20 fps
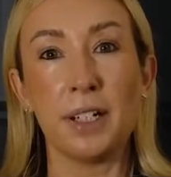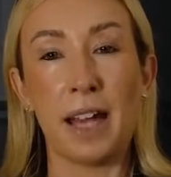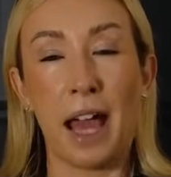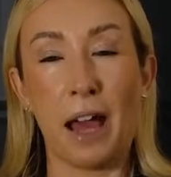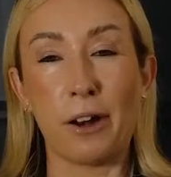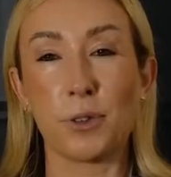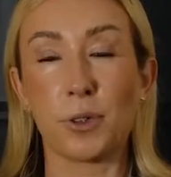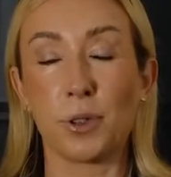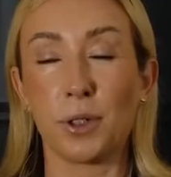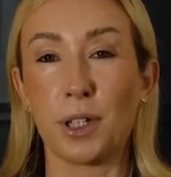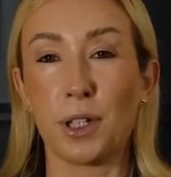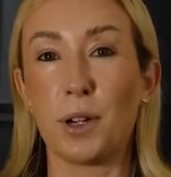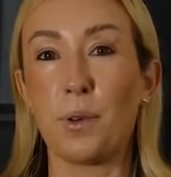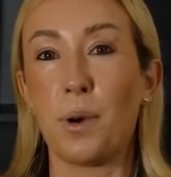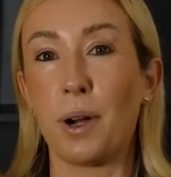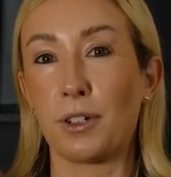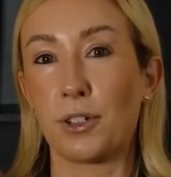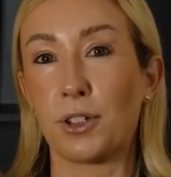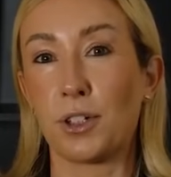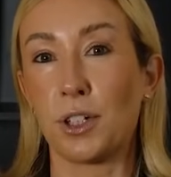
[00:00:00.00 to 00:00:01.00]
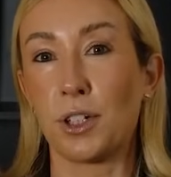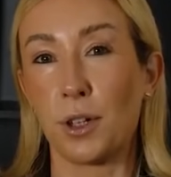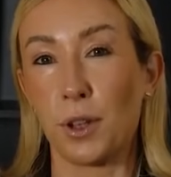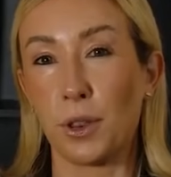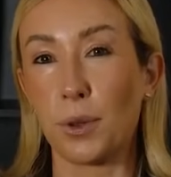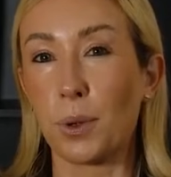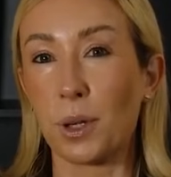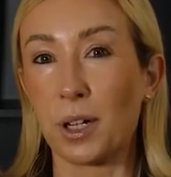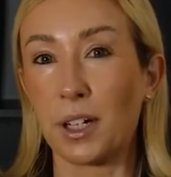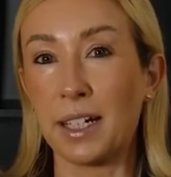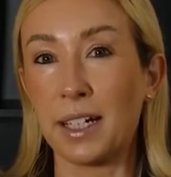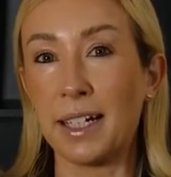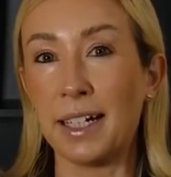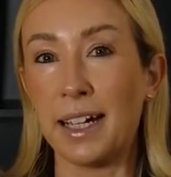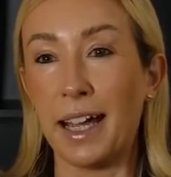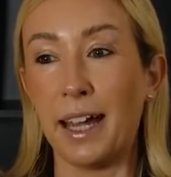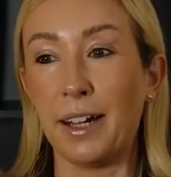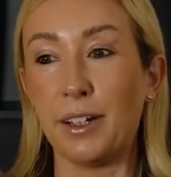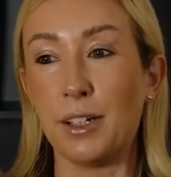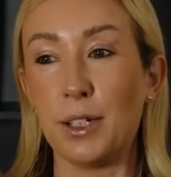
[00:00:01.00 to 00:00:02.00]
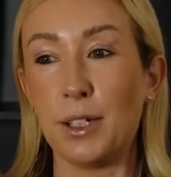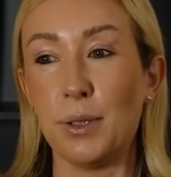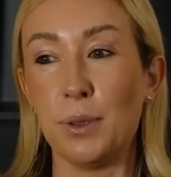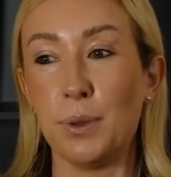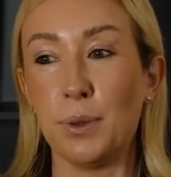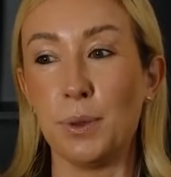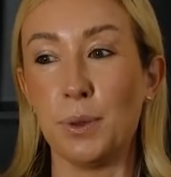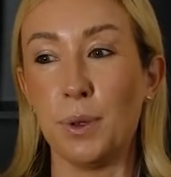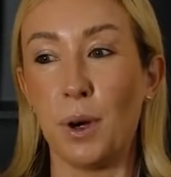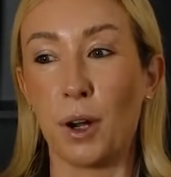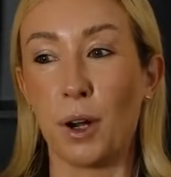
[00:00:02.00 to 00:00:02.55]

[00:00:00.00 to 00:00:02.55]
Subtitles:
naturally question authority and you